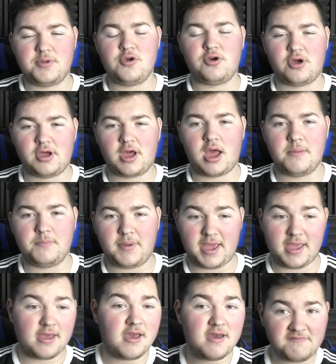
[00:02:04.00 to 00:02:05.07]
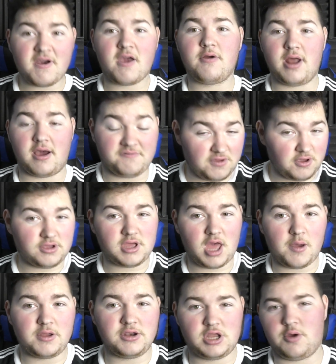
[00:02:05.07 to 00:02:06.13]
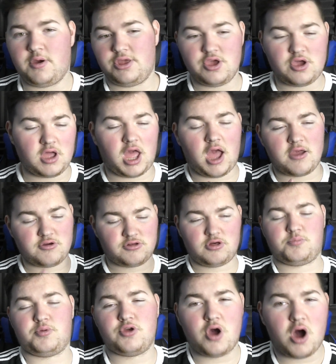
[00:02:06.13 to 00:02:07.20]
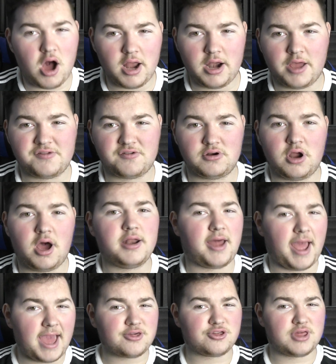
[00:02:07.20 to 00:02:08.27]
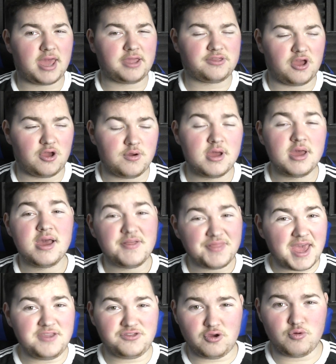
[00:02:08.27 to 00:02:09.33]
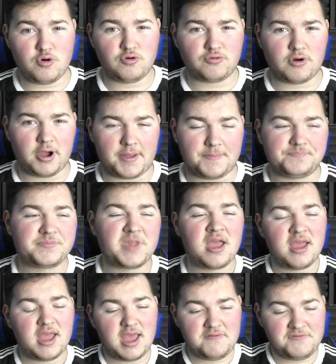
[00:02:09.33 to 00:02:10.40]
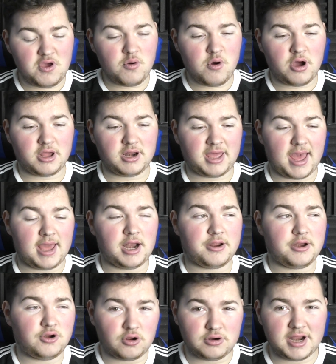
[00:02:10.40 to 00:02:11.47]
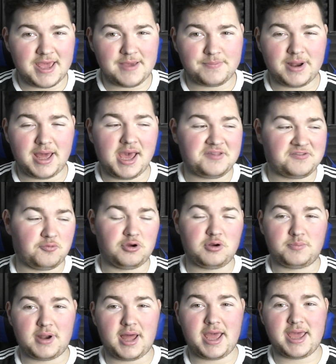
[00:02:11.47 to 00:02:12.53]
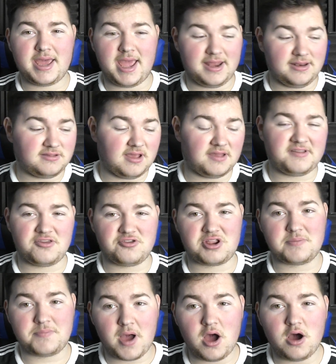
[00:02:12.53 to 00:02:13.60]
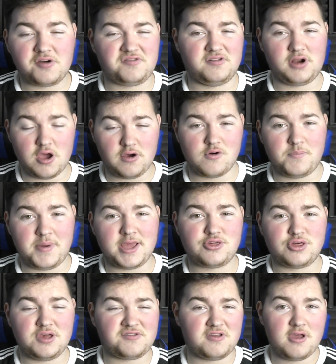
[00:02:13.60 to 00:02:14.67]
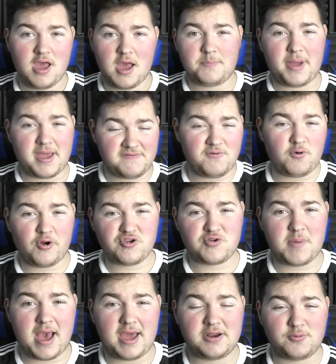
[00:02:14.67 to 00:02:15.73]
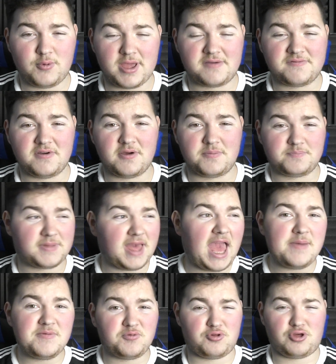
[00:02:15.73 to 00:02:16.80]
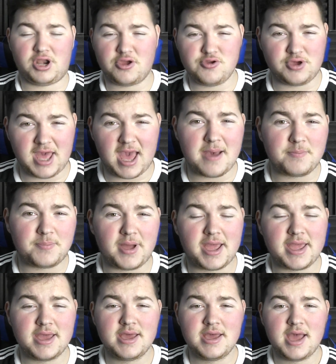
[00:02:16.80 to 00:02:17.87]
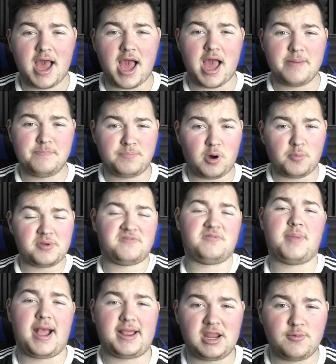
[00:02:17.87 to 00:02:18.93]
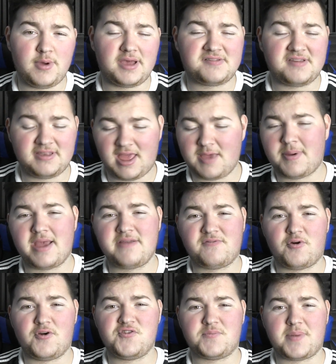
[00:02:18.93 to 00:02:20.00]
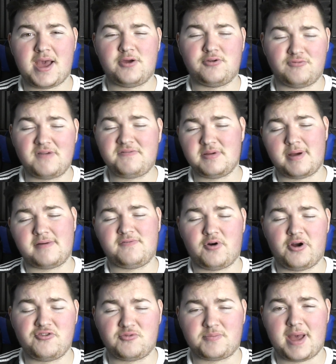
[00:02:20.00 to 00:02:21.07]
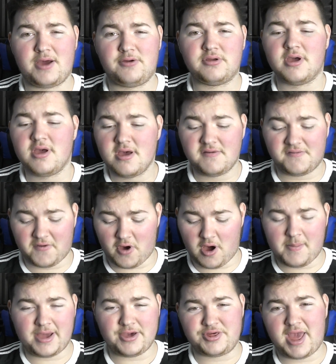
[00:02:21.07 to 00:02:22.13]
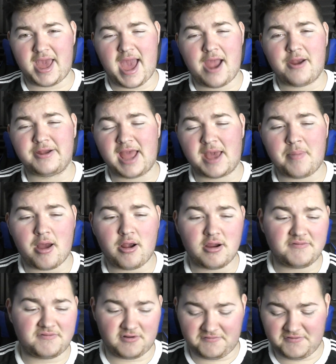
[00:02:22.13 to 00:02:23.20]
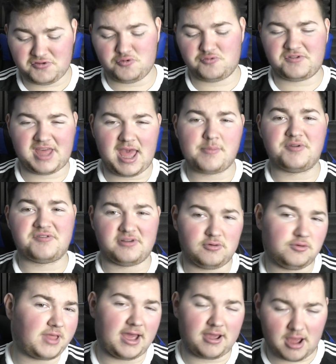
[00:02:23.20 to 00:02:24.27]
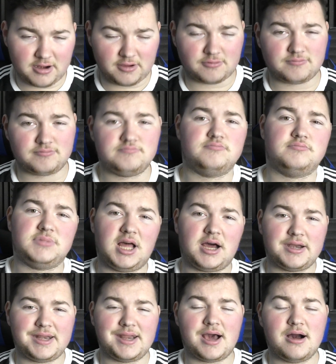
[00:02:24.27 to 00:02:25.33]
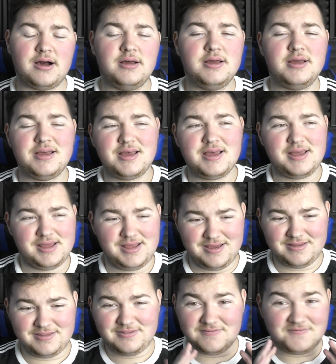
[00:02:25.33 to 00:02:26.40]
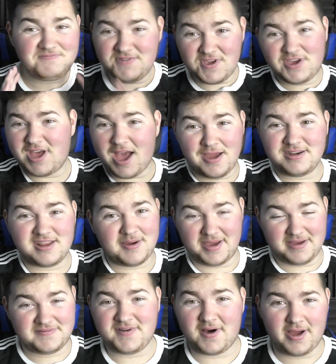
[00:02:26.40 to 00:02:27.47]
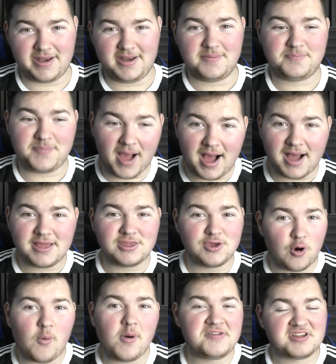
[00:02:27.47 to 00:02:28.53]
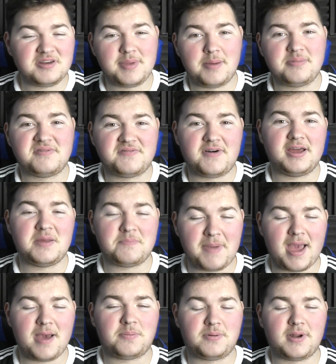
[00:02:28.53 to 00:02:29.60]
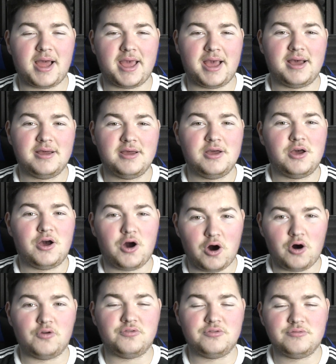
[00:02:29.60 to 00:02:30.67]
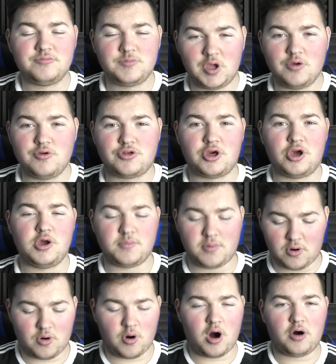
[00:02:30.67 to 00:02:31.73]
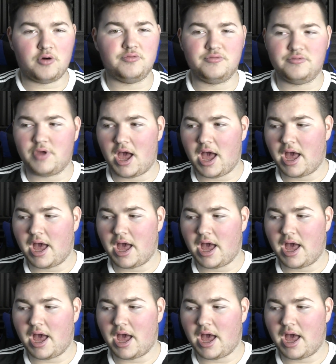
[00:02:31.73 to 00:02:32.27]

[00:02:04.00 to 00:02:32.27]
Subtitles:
you can go and be, fair enough, you can go and do it. You can go and put your highlights online like # do. They do all right. If you are going to get a load of non-league players and want to play in essentially parks and local pitches and pay £400 a week for games, which I know you can pay, Bobby from Hackney Wick said that he paid £400, roughly about £400 for a match day at Haringey Barrow for officials and cameras and all that kind of la-di-da. You can go and do it, fine. But you're always going to be able to find a better player on YouTube or on